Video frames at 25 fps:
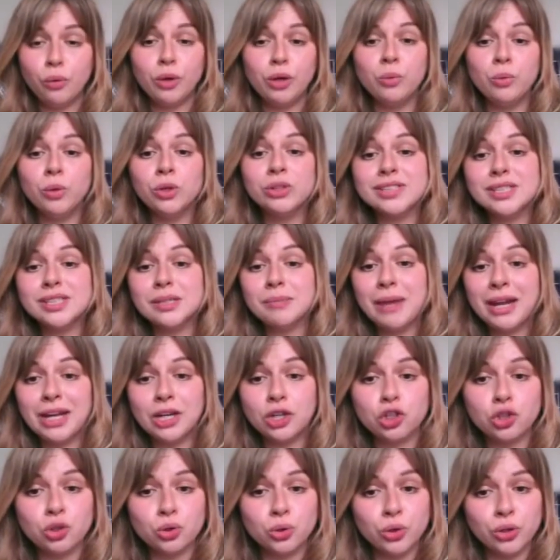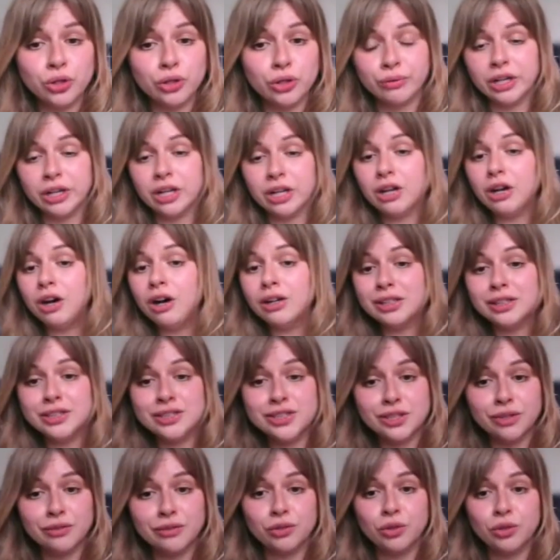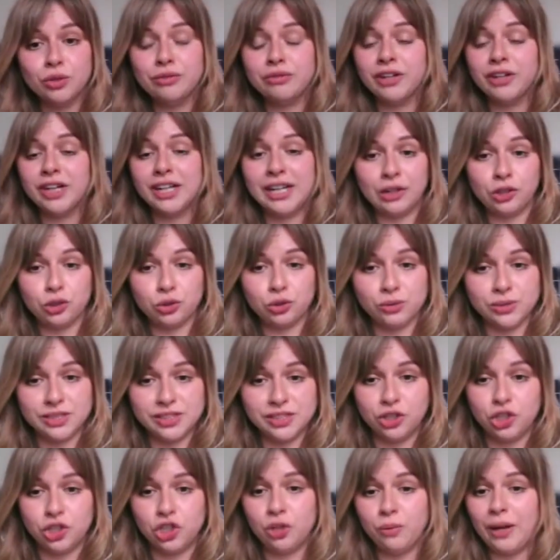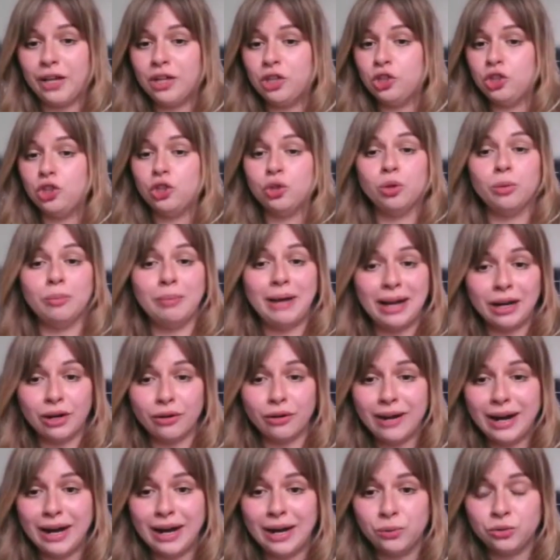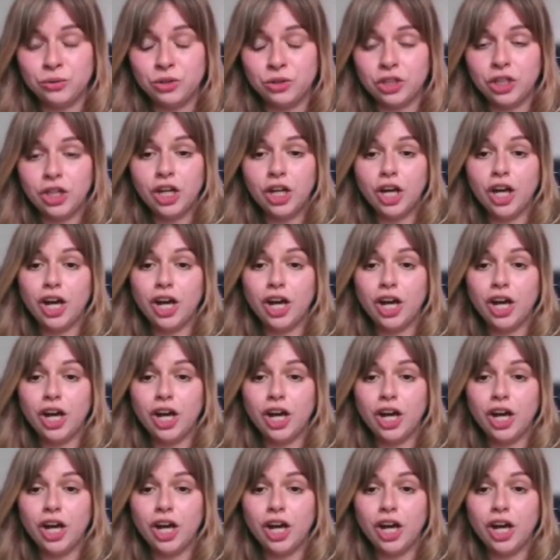We want to make sure that regardless of your financial situation or background,